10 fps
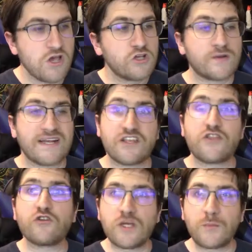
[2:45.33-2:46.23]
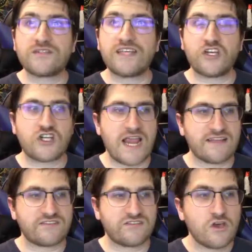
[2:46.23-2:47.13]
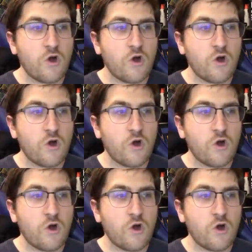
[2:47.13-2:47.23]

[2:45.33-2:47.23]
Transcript: So it has a 30% chance